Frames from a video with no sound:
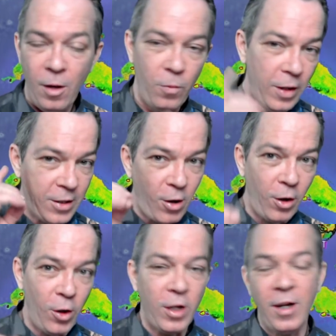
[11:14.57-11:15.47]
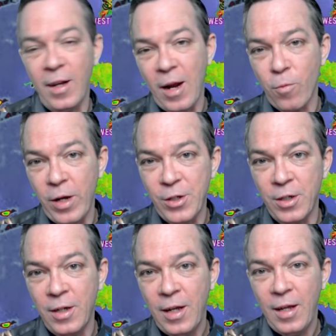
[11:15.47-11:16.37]
We need to start looking in that
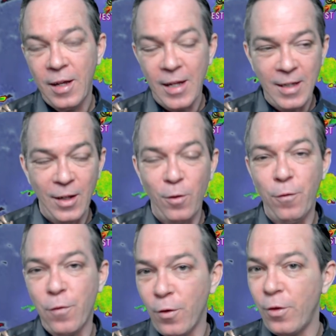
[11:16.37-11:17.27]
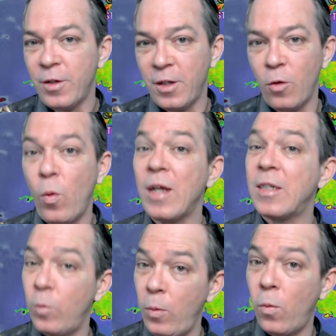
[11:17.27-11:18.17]
region. That's a little further to the west
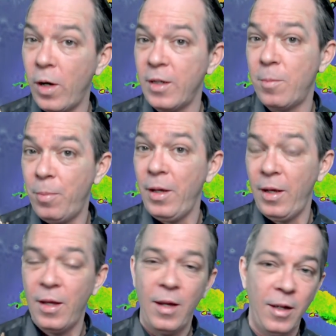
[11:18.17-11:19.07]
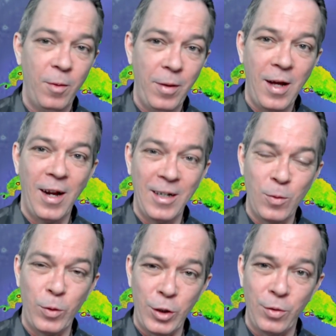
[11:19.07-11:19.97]
than we want it to be
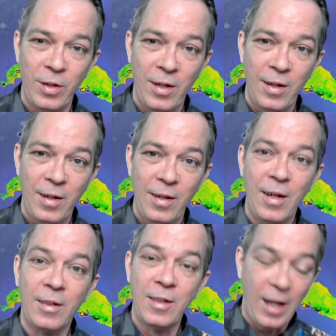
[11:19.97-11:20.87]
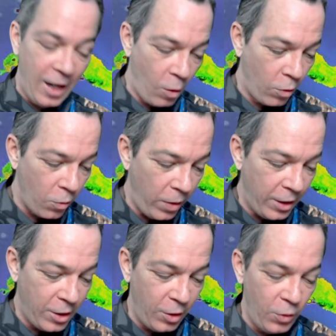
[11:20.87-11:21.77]
honest with you. Now today, I want to
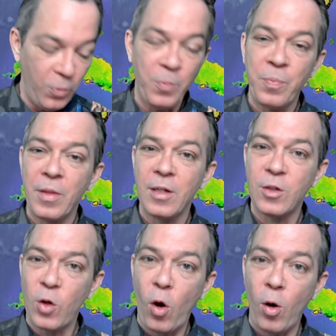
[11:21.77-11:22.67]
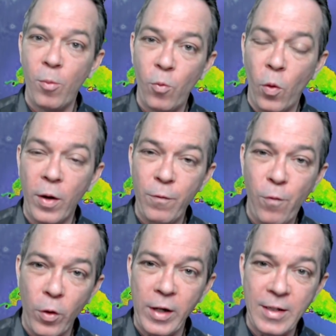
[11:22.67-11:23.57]
read to you Psalm
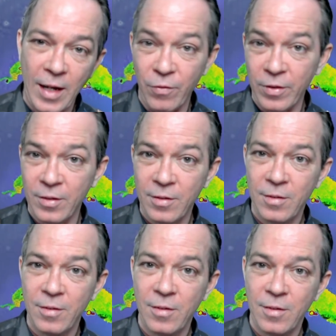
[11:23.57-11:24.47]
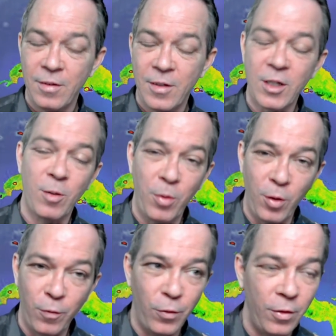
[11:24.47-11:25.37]
147. Such a
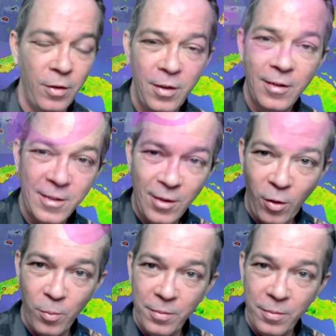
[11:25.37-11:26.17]
beautiful psalm.